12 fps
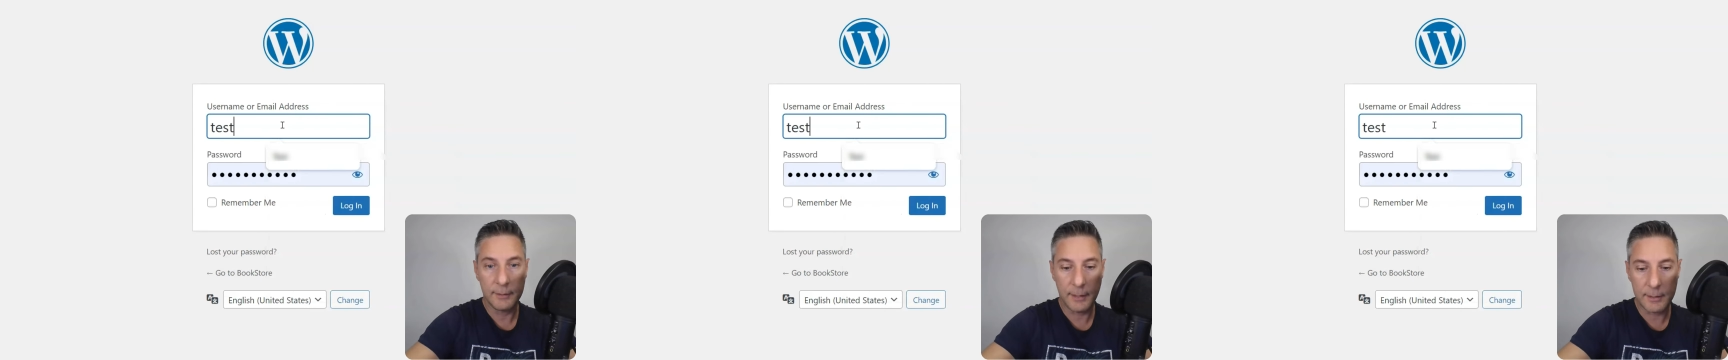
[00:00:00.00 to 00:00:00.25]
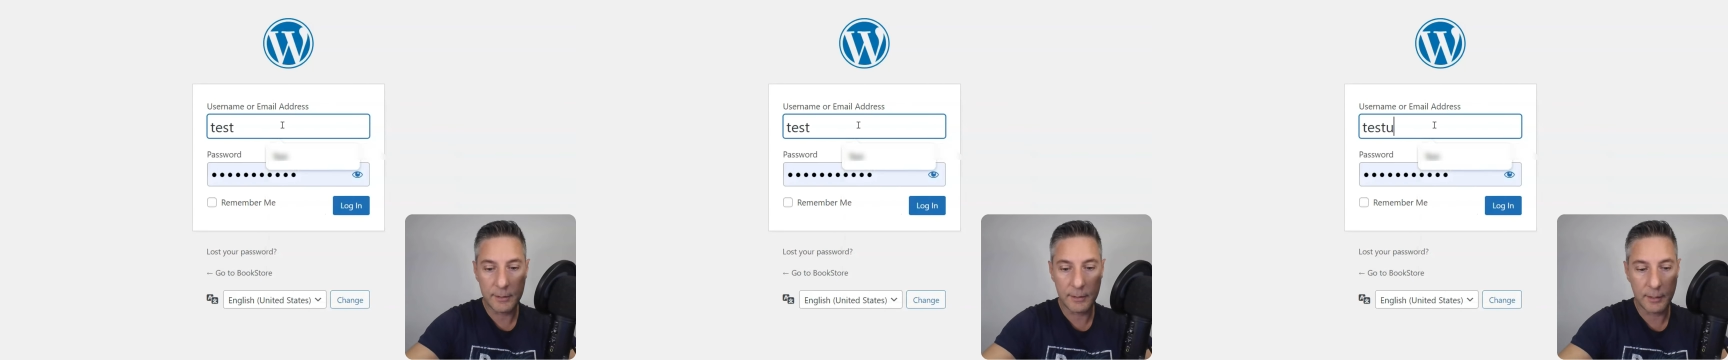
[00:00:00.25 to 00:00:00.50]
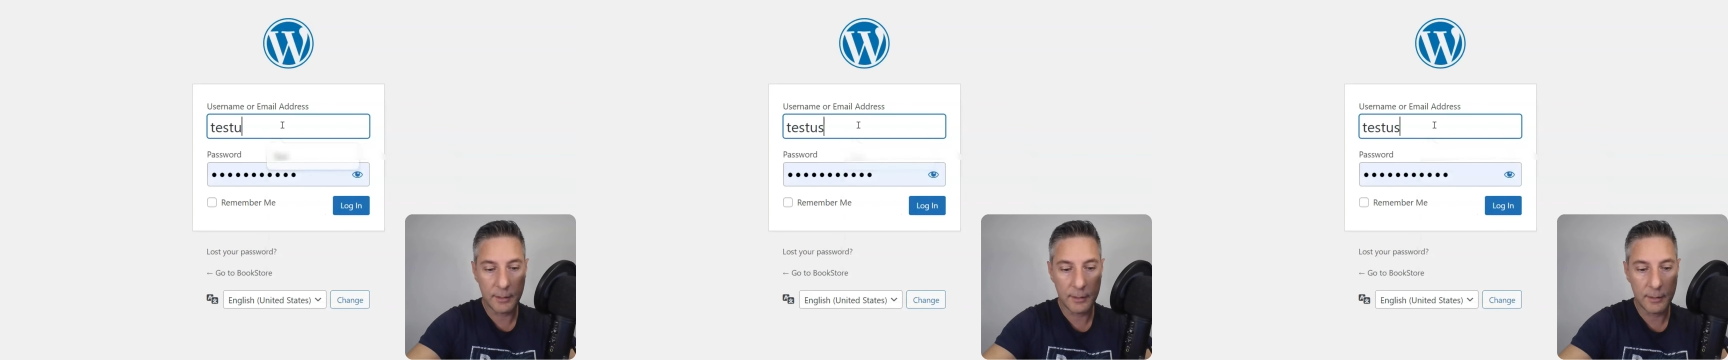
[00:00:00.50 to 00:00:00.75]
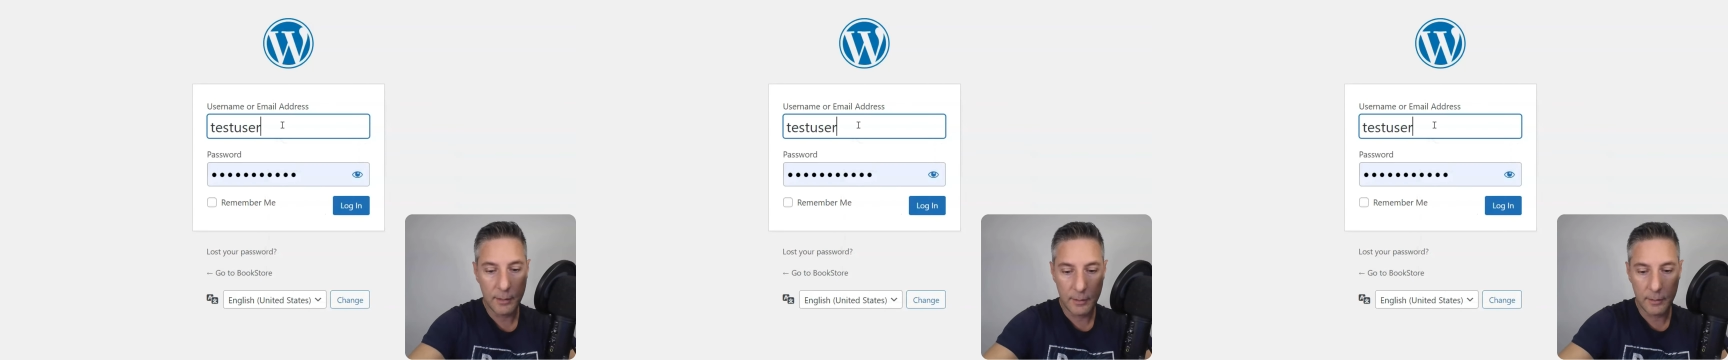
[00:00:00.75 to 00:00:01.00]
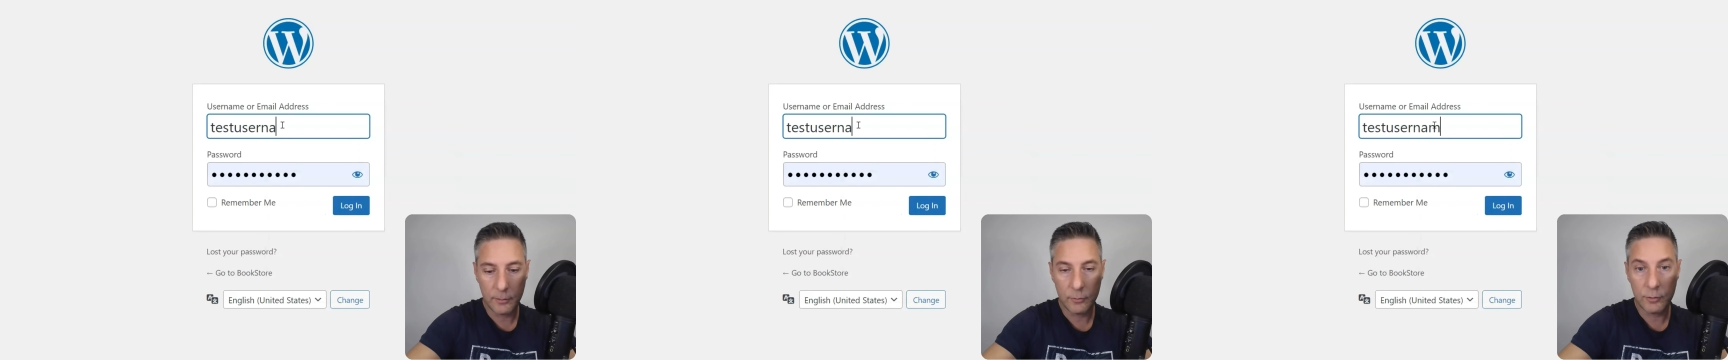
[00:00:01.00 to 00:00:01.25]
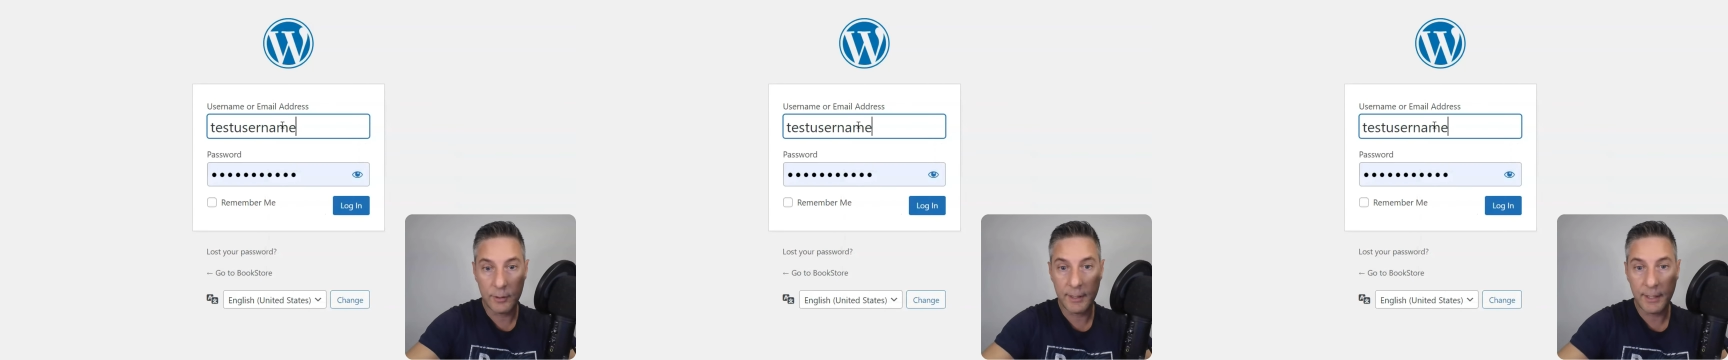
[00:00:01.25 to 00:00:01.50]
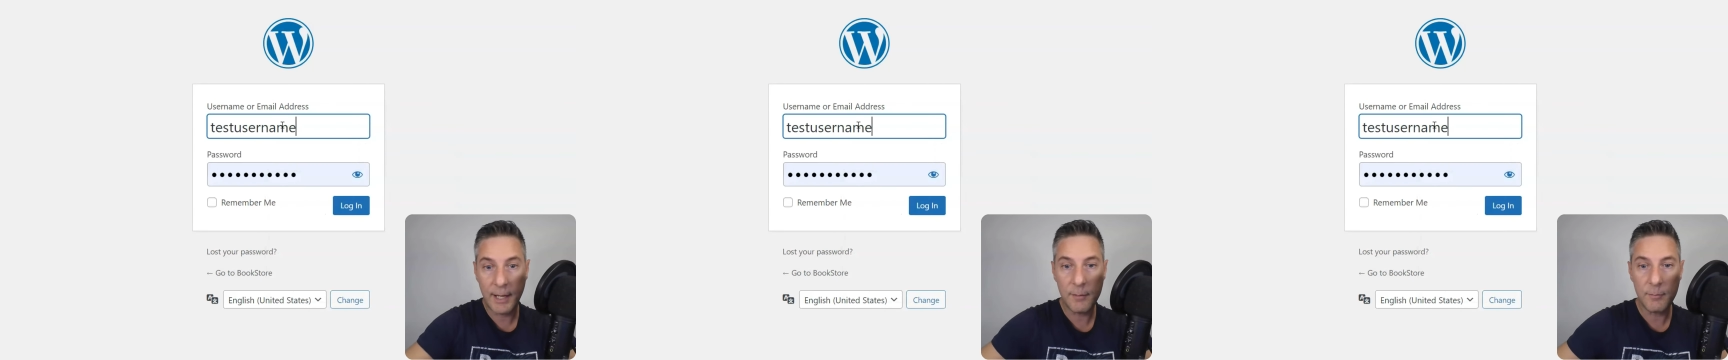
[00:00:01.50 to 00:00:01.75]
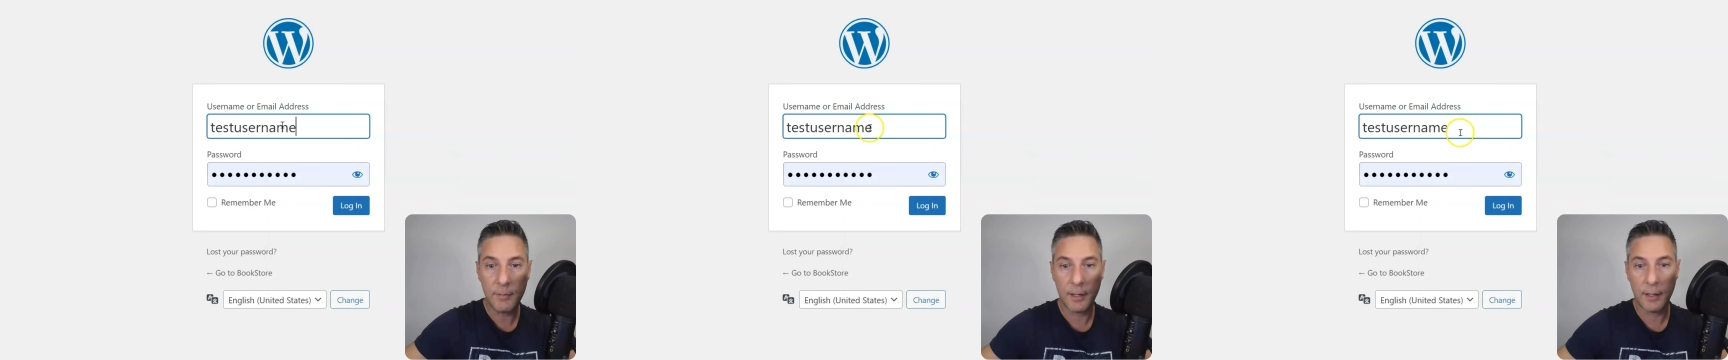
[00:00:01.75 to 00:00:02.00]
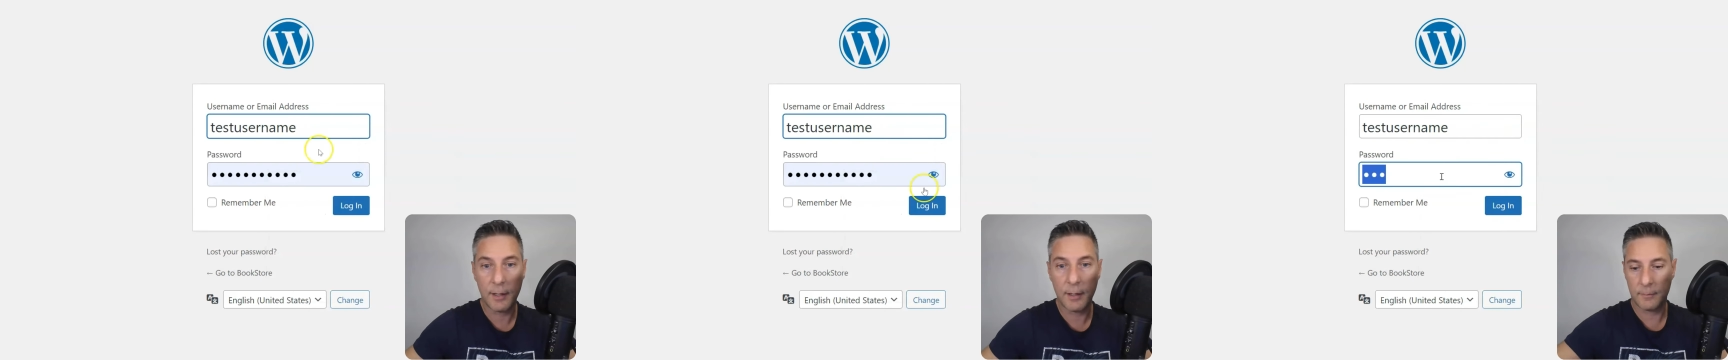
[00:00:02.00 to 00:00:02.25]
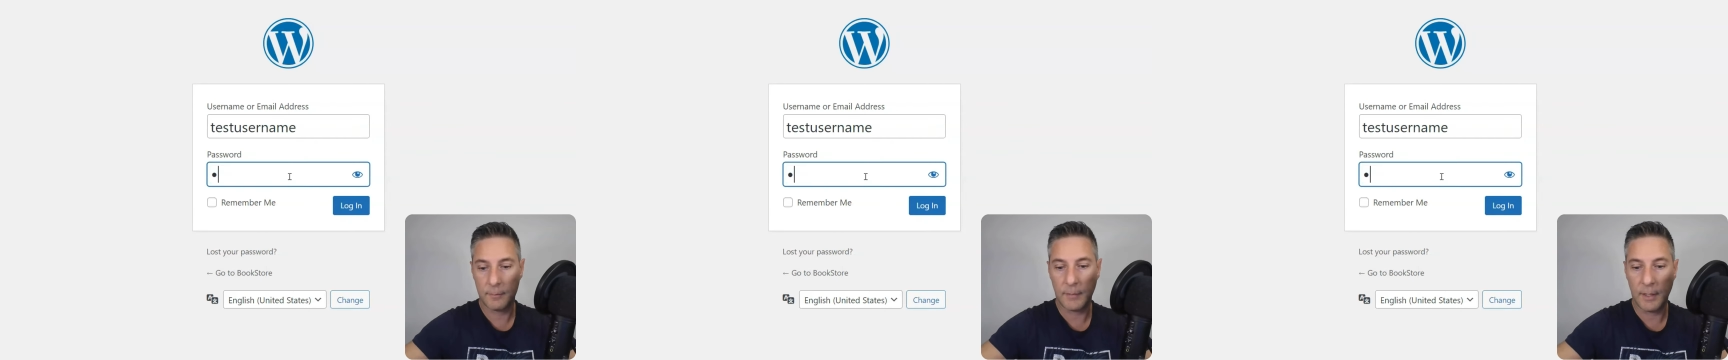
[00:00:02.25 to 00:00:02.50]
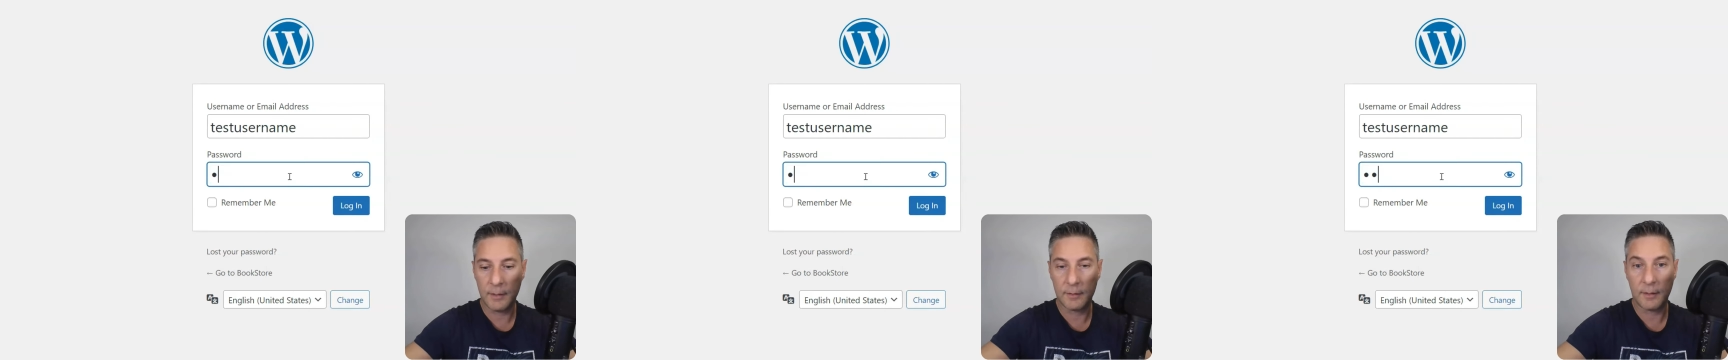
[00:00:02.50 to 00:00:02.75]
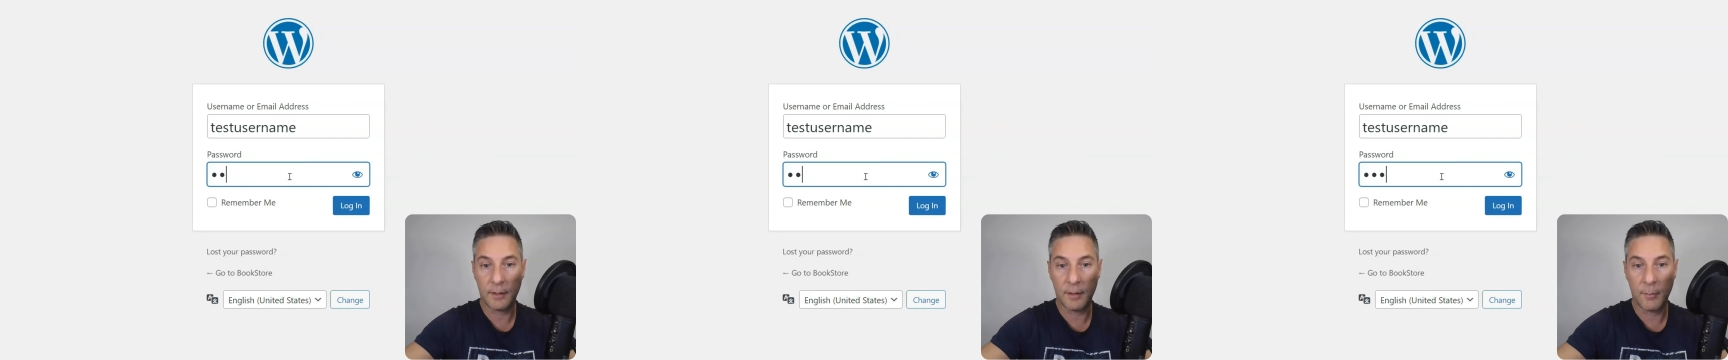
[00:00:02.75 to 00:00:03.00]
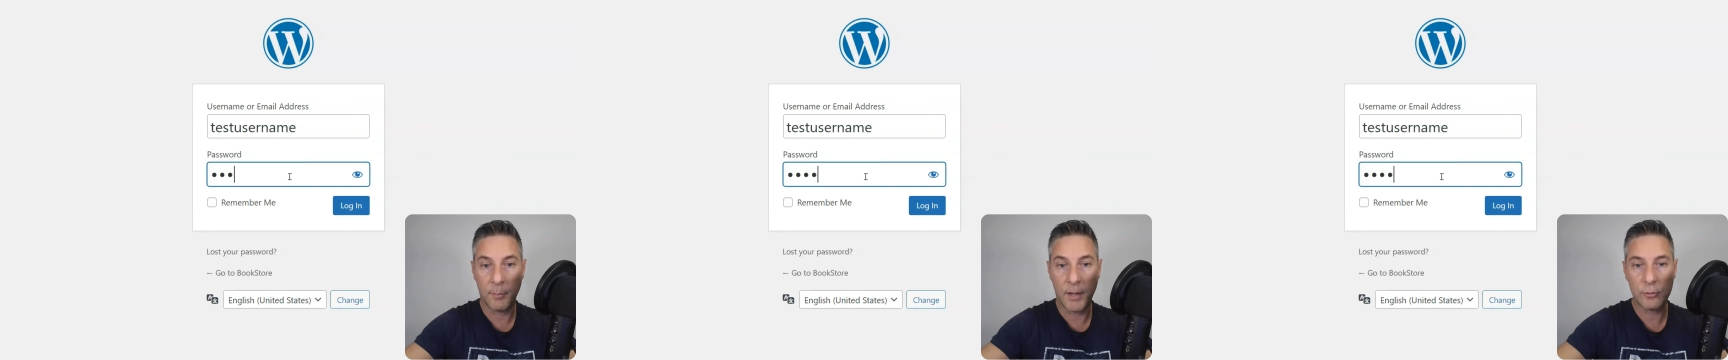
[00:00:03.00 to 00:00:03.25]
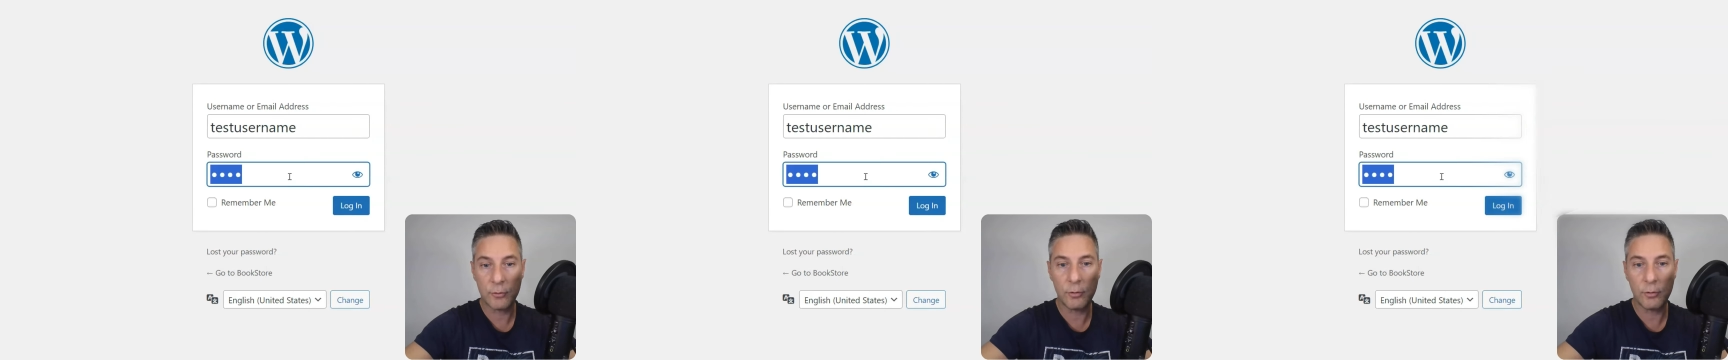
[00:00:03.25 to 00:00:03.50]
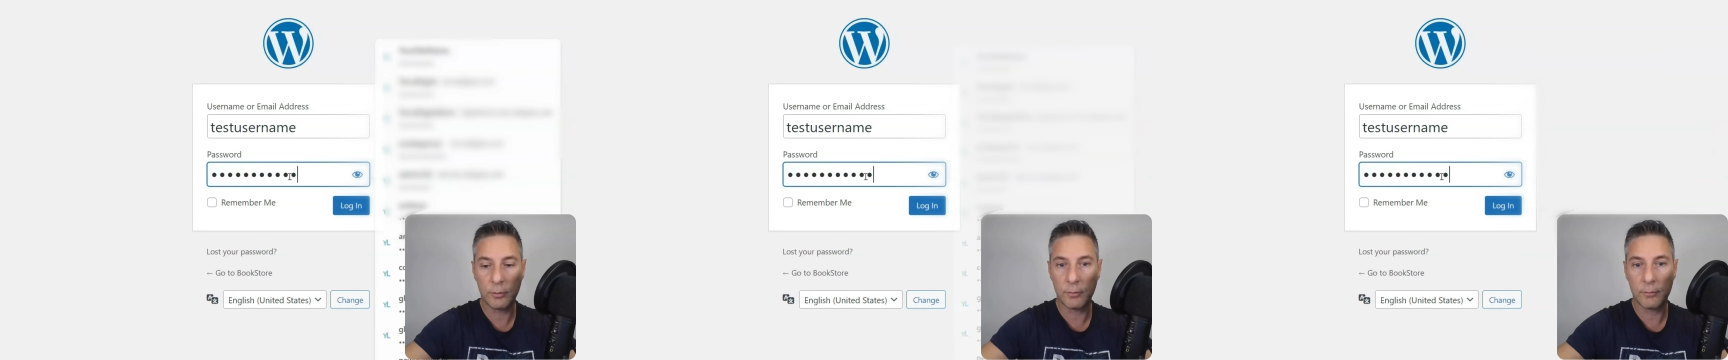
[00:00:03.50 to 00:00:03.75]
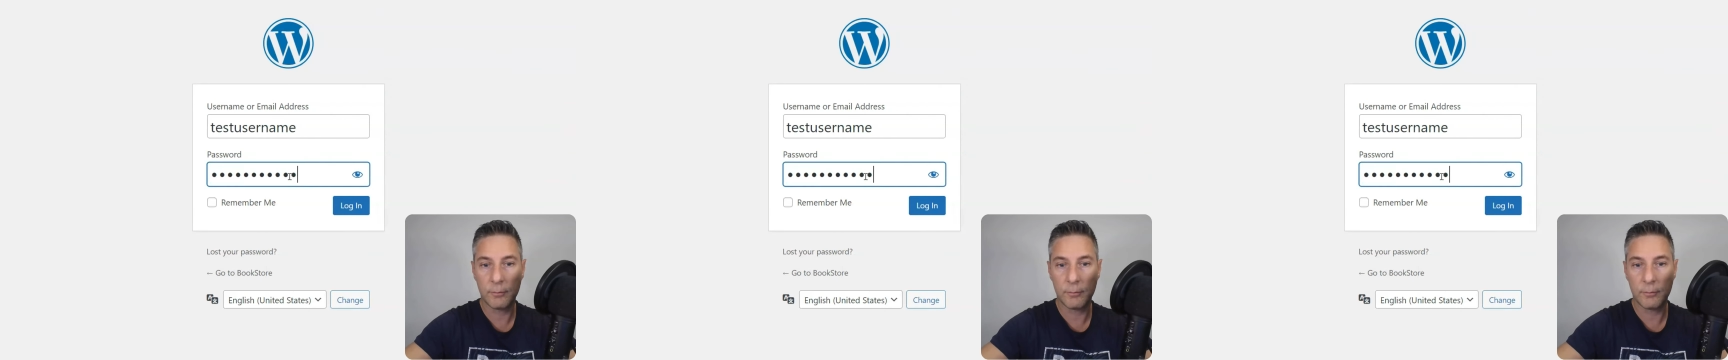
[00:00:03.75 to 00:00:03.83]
Test username and the password.